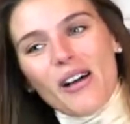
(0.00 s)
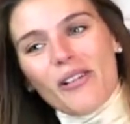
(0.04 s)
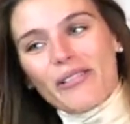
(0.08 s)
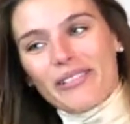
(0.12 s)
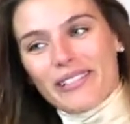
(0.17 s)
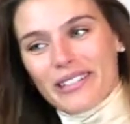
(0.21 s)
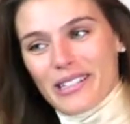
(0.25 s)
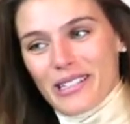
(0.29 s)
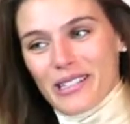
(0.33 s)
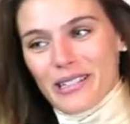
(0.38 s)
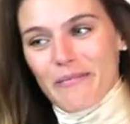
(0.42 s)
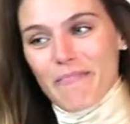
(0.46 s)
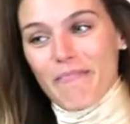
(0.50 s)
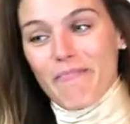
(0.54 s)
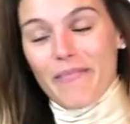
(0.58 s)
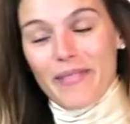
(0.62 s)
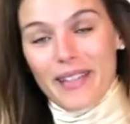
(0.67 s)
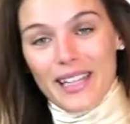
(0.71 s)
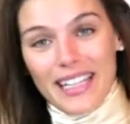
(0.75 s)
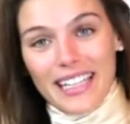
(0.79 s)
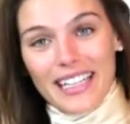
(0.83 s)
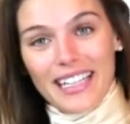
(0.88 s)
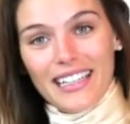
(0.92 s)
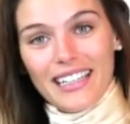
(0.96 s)
was
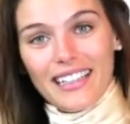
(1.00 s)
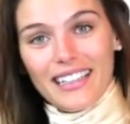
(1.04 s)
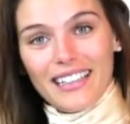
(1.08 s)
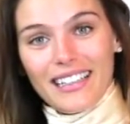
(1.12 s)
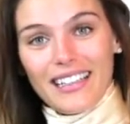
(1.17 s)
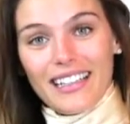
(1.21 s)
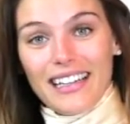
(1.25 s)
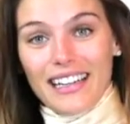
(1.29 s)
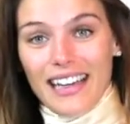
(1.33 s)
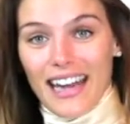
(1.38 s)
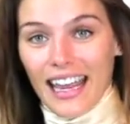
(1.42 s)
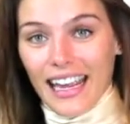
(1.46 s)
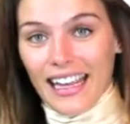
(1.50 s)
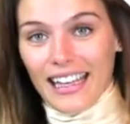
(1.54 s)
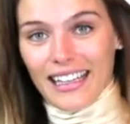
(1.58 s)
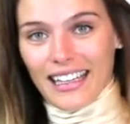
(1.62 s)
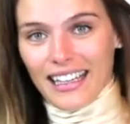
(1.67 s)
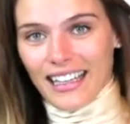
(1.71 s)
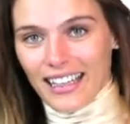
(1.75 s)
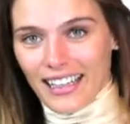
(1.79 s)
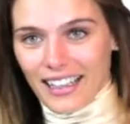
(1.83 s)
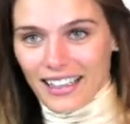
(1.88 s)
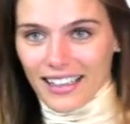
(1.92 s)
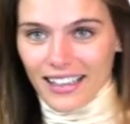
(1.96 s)
me
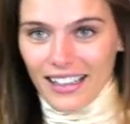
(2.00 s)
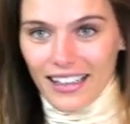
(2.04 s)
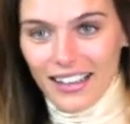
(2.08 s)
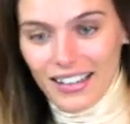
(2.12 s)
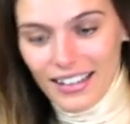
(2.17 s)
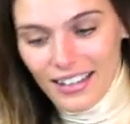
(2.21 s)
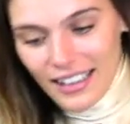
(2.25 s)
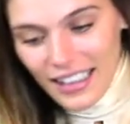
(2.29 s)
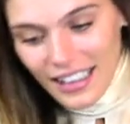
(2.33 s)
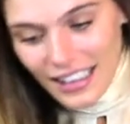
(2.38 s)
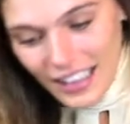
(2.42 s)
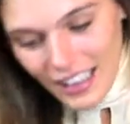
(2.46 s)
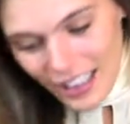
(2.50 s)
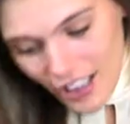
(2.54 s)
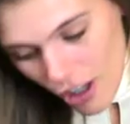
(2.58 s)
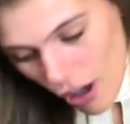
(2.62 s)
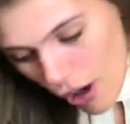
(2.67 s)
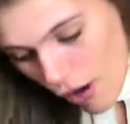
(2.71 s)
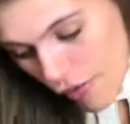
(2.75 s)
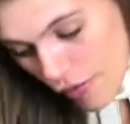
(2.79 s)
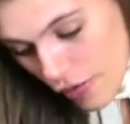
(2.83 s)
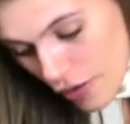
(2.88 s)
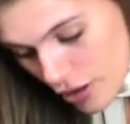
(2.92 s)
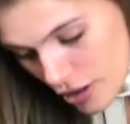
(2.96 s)
naked, leaning
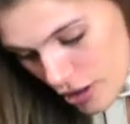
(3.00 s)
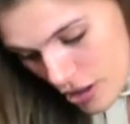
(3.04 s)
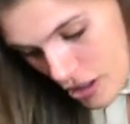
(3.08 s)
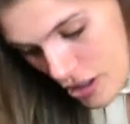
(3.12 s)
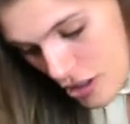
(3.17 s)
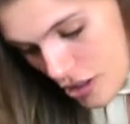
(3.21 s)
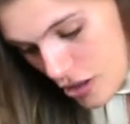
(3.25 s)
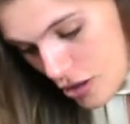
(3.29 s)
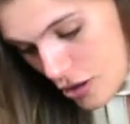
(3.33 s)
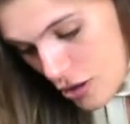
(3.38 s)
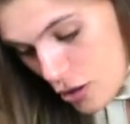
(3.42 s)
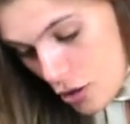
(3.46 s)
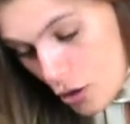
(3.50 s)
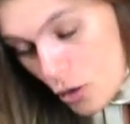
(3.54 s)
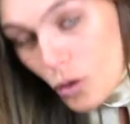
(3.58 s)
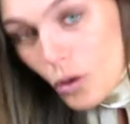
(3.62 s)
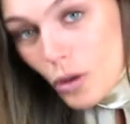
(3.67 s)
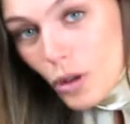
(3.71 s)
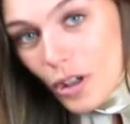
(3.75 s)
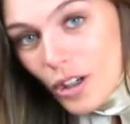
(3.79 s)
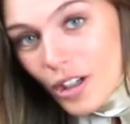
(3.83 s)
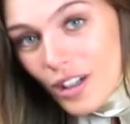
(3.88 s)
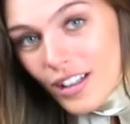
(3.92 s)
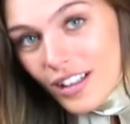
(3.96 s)
over a
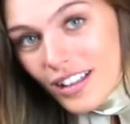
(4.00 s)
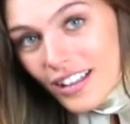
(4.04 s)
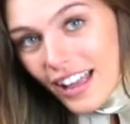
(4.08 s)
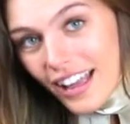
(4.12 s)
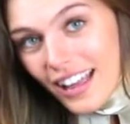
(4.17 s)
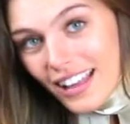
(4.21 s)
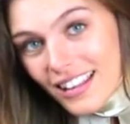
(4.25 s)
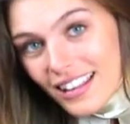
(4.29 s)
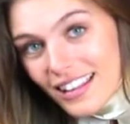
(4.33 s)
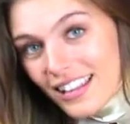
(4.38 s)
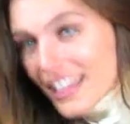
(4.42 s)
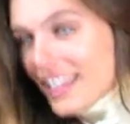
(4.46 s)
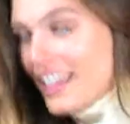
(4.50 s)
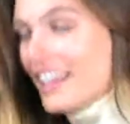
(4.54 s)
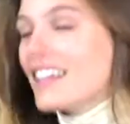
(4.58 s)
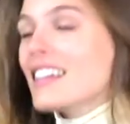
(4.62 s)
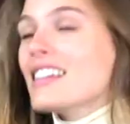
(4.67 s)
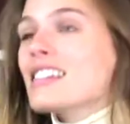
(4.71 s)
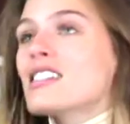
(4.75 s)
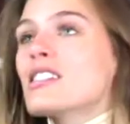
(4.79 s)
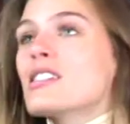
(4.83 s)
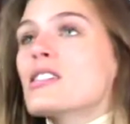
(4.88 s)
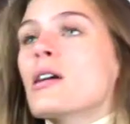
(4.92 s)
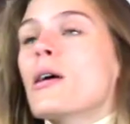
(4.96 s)
stool like
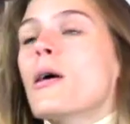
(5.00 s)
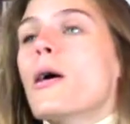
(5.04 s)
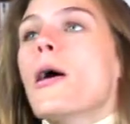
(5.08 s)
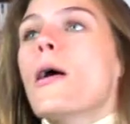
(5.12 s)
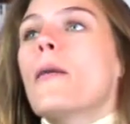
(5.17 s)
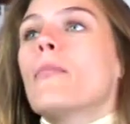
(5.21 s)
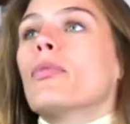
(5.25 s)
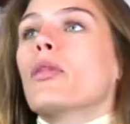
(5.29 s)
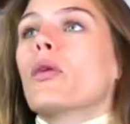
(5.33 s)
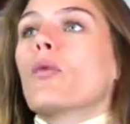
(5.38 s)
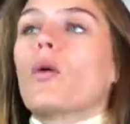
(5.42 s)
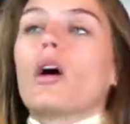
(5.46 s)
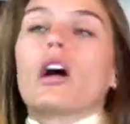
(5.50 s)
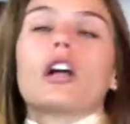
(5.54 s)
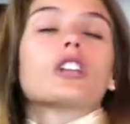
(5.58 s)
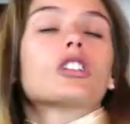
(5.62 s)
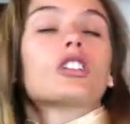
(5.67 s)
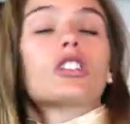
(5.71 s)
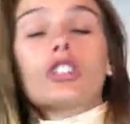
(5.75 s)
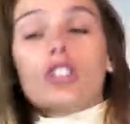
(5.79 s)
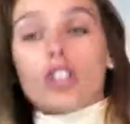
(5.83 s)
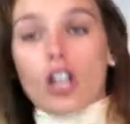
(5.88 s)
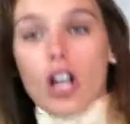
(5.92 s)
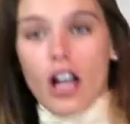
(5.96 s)
this, while
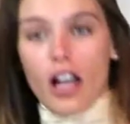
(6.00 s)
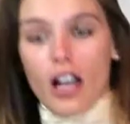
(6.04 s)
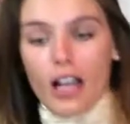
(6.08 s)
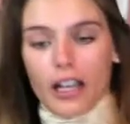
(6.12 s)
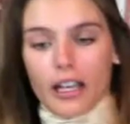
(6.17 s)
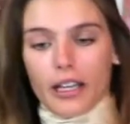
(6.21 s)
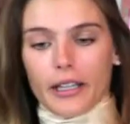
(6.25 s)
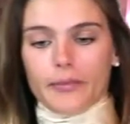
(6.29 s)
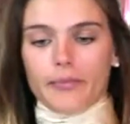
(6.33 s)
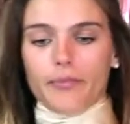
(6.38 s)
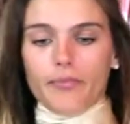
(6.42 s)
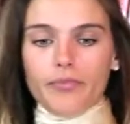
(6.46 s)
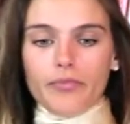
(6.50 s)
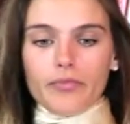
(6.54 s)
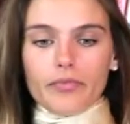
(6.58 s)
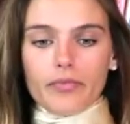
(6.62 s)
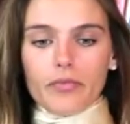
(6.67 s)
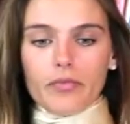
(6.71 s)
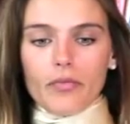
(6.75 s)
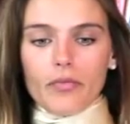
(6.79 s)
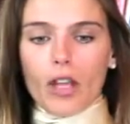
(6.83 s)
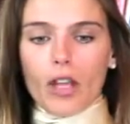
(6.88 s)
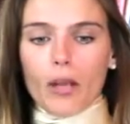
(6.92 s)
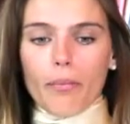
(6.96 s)
Sean
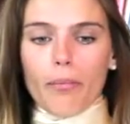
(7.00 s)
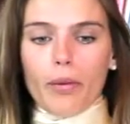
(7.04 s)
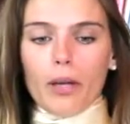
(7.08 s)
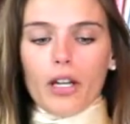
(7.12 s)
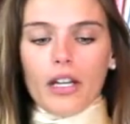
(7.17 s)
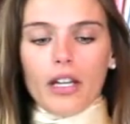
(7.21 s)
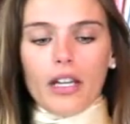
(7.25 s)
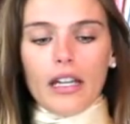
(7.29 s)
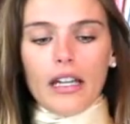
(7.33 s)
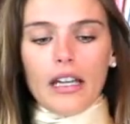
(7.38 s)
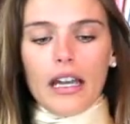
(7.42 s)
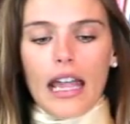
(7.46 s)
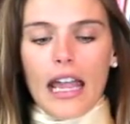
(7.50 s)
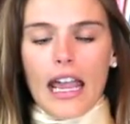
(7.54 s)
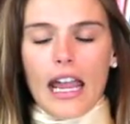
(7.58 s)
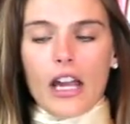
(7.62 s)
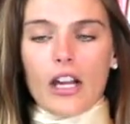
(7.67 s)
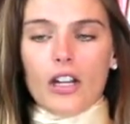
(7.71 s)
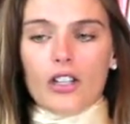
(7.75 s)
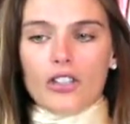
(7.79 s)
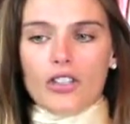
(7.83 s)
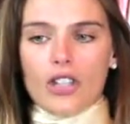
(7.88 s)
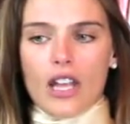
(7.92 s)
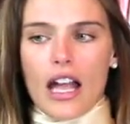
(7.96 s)
put
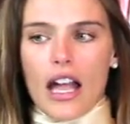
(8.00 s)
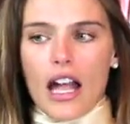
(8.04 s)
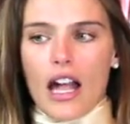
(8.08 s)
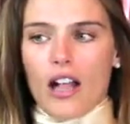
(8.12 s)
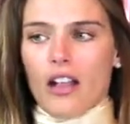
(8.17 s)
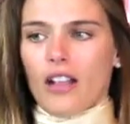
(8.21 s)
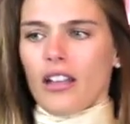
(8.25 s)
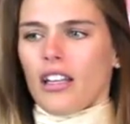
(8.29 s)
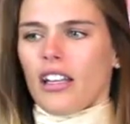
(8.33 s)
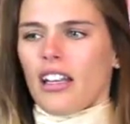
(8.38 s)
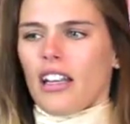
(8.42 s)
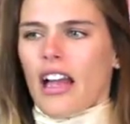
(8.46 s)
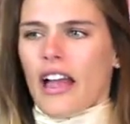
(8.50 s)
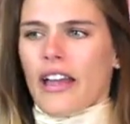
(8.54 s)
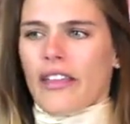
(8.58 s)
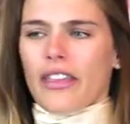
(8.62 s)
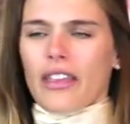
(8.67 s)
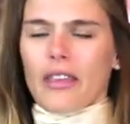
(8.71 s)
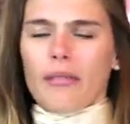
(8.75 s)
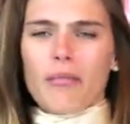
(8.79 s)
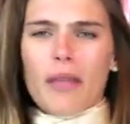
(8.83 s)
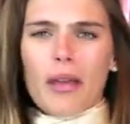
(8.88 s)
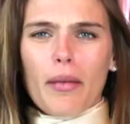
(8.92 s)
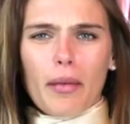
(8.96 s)
hair gel and I
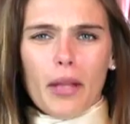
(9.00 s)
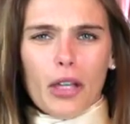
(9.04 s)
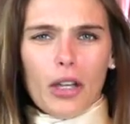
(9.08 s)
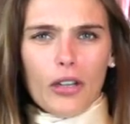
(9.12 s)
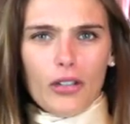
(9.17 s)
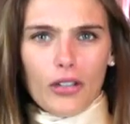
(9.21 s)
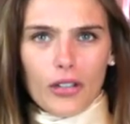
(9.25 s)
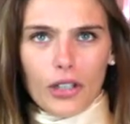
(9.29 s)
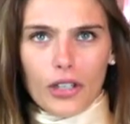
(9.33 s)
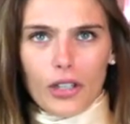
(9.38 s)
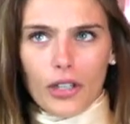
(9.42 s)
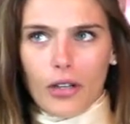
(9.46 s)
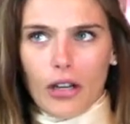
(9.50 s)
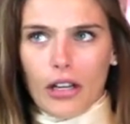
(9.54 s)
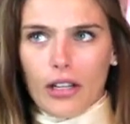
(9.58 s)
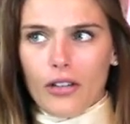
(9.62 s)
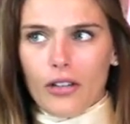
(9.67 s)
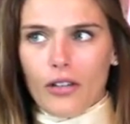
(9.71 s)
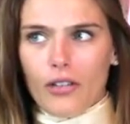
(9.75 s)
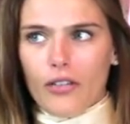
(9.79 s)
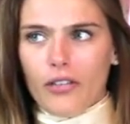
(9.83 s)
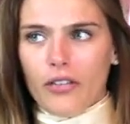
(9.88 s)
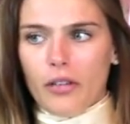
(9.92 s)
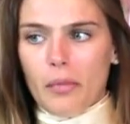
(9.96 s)
think maybe glue, I
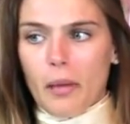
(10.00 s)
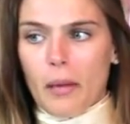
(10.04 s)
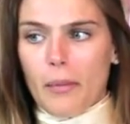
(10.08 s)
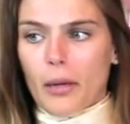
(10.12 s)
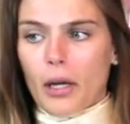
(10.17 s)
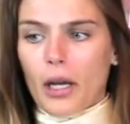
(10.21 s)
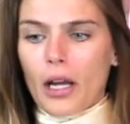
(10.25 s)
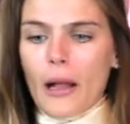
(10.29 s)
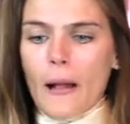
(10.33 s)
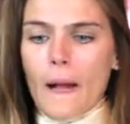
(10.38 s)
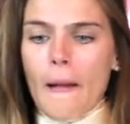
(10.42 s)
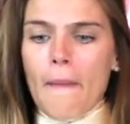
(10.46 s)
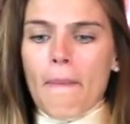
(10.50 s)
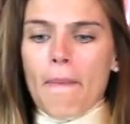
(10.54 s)
don't remember,